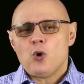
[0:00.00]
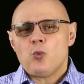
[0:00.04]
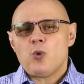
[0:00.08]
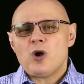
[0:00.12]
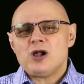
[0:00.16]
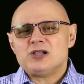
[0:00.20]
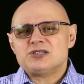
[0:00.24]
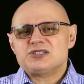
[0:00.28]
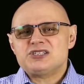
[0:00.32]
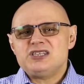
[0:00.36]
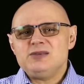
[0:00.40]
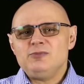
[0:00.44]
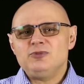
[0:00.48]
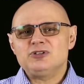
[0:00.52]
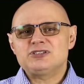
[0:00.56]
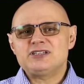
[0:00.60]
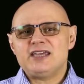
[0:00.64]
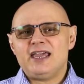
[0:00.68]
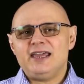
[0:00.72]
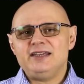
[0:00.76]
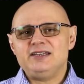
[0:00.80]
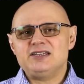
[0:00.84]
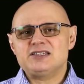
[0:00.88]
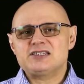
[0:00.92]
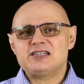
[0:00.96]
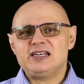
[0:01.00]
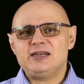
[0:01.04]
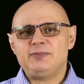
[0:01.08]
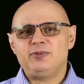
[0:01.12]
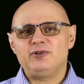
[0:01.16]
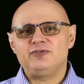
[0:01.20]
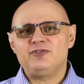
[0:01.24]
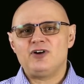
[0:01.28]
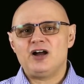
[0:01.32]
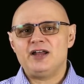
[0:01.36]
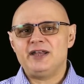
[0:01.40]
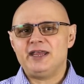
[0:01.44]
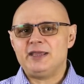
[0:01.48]
while simultaneously
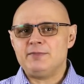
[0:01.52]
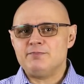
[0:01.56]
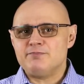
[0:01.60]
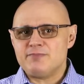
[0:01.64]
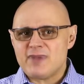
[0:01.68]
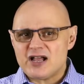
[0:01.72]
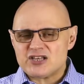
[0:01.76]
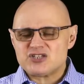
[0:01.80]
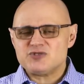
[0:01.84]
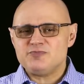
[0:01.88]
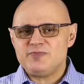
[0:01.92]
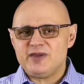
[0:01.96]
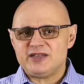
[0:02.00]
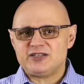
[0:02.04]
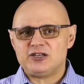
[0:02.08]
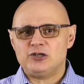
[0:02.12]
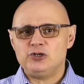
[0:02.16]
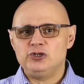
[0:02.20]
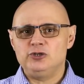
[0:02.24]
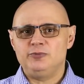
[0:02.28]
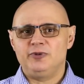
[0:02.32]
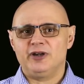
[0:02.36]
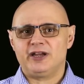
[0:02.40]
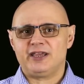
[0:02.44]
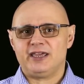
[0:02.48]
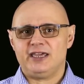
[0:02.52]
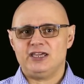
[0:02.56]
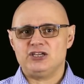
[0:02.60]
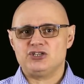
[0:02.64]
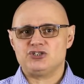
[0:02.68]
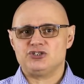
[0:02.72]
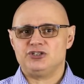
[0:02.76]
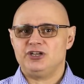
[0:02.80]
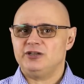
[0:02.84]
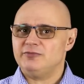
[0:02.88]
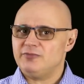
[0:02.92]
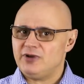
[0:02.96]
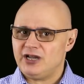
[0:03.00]
providing much better
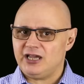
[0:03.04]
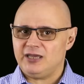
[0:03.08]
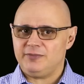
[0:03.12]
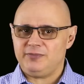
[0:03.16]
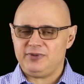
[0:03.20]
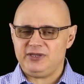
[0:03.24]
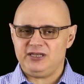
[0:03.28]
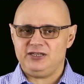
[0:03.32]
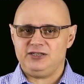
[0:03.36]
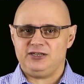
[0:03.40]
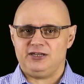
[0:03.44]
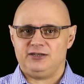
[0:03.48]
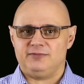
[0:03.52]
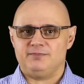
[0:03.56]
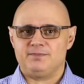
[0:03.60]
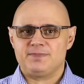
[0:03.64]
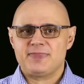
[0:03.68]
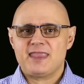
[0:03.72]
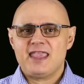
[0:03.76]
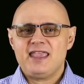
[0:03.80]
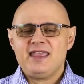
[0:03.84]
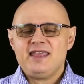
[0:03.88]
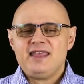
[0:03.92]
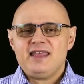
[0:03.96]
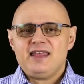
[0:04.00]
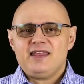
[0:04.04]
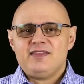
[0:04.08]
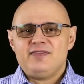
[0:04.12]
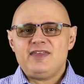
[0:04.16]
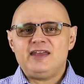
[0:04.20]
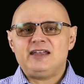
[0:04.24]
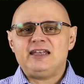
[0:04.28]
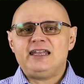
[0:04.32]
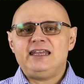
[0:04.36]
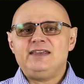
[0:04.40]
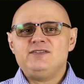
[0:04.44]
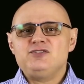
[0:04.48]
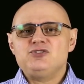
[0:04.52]
lubrication in my opinion.
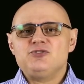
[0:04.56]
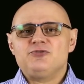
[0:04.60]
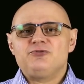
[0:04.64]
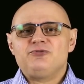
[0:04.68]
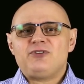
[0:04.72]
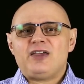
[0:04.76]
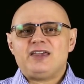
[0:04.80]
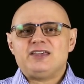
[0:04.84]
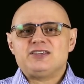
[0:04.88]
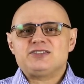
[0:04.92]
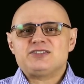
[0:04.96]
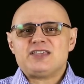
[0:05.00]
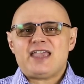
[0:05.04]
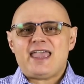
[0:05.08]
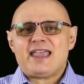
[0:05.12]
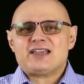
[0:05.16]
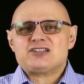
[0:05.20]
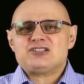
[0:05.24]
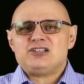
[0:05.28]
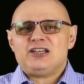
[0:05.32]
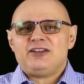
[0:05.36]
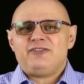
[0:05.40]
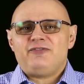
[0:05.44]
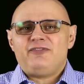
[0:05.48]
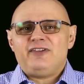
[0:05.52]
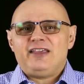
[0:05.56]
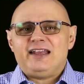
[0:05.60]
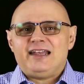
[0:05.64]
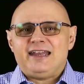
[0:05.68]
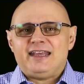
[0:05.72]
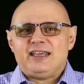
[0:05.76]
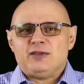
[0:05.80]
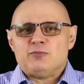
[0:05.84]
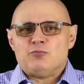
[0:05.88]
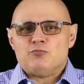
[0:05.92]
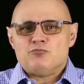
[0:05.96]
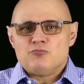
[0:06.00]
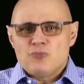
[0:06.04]
That leaves your face actually
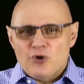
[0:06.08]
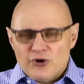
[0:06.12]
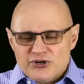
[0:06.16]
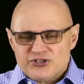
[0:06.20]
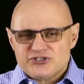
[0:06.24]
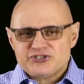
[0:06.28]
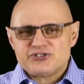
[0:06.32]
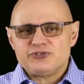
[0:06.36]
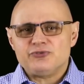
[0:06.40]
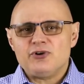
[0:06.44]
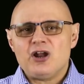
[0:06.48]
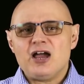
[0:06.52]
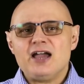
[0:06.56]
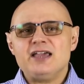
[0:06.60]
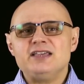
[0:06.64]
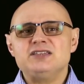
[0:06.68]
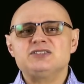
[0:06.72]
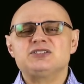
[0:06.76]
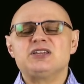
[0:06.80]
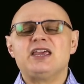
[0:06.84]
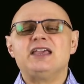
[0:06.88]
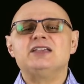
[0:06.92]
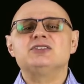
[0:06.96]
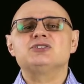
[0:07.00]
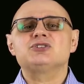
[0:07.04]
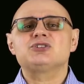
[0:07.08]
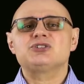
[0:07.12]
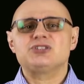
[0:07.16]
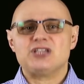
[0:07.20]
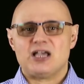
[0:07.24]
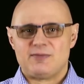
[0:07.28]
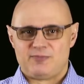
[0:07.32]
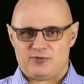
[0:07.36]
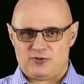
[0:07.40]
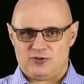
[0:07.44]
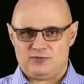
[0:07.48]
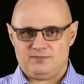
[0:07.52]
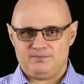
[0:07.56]
feeling moisturized and
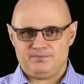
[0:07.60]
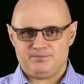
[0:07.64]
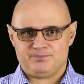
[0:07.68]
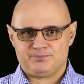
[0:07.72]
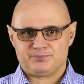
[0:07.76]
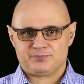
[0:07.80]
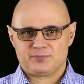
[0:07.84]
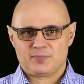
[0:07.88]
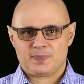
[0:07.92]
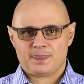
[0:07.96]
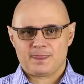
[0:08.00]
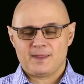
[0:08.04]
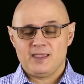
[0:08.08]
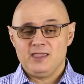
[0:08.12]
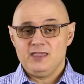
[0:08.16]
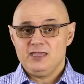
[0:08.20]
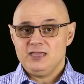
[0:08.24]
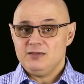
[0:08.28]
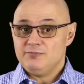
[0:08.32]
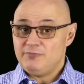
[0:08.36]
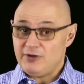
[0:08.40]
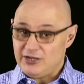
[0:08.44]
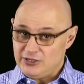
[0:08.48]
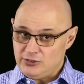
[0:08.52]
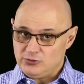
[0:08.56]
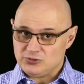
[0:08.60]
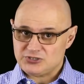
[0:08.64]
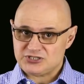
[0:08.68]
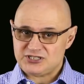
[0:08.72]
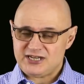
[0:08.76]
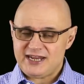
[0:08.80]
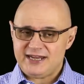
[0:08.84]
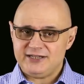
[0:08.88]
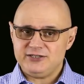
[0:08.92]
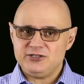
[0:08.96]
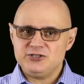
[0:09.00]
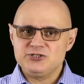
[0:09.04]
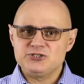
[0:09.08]
supple. By all
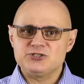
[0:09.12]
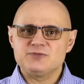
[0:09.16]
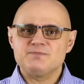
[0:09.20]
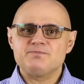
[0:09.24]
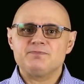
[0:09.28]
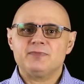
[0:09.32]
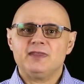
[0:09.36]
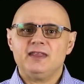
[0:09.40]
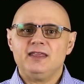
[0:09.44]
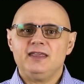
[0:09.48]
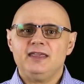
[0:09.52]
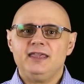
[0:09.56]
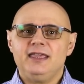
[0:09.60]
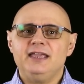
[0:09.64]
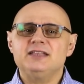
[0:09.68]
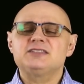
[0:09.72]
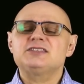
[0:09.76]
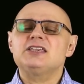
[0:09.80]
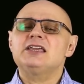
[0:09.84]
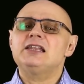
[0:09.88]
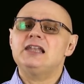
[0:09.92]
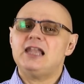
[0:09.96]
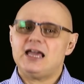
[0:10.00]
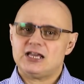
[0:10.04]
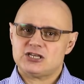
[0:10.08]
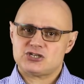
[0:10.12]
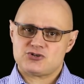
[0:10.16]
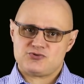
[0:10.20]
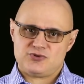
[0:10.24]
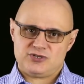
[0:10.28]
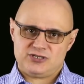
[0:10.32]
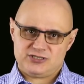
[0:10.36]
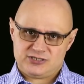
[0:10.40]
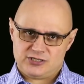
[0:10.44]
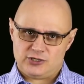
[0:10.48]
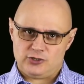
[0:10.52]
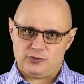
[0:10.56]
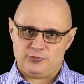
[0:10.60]
standards, it's a luxury
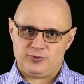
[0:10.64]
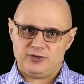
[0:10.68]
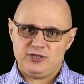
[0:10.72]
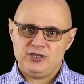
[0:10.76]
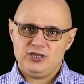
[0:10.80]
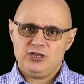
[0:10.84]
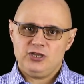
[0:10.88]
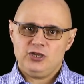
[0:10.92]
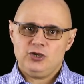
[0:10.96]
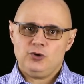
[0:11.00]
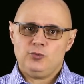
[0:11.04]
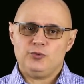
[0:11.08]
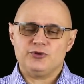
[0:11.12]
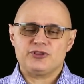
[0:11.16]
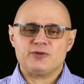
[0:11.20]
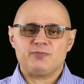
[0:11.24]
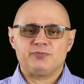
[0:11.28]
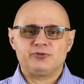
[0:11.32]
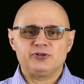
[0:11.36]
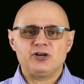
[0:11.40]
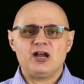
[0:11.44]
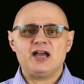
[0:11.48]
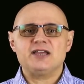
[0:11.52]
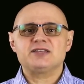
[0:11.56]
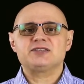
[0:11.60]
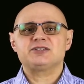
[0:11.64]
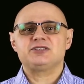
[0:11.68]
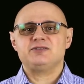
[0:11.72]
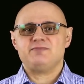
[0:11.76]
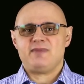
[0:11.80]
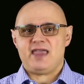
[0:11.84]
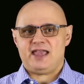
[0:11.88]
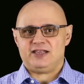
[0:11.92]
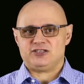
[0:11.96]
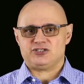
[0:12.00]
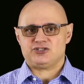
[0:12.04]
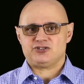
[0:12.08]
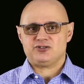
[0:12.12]
soap with a price to
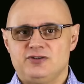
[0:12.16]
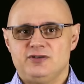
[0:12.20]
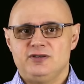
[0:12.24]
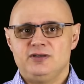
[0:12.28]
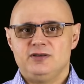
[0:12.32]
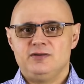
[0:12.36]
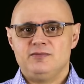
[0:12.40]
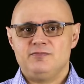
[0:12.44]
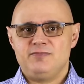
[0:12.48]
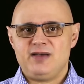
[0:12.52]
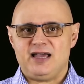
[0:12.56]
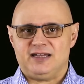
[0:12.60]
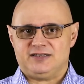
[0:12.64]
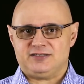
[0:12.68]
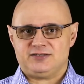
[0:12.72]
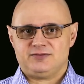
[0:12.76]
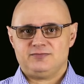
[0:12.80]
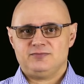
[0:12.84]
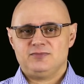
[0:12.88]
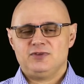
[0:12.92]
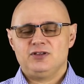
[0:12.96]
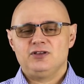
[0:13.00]
match. But